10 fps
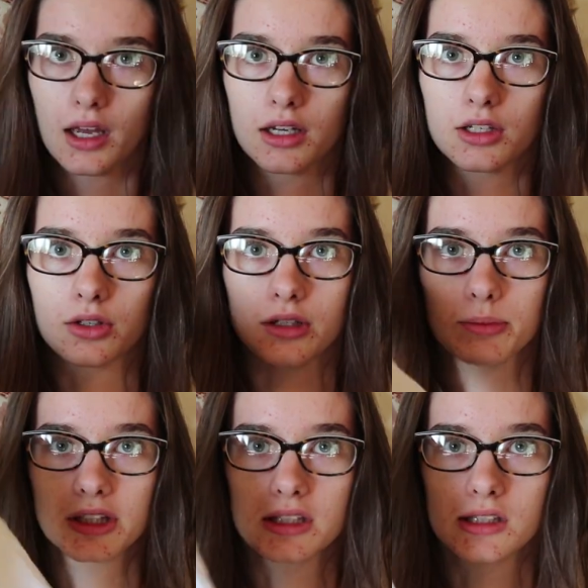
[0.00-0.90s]
And you can
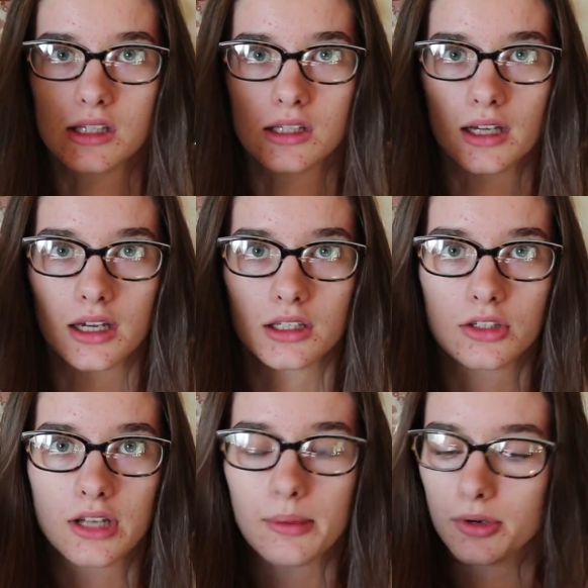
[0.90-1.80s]
put this inside
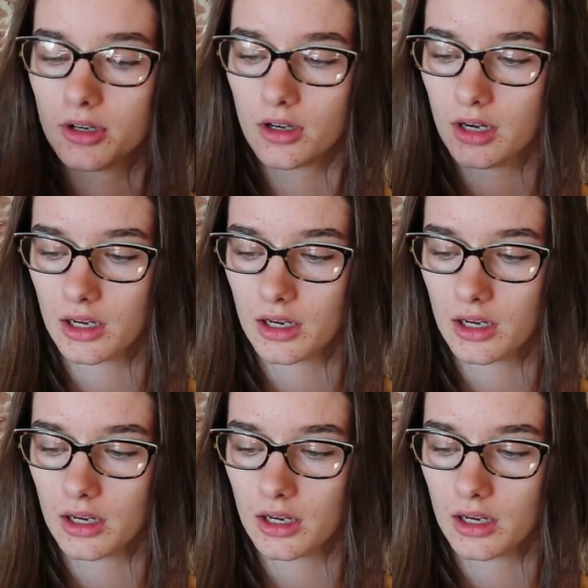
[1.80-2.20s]
your diaper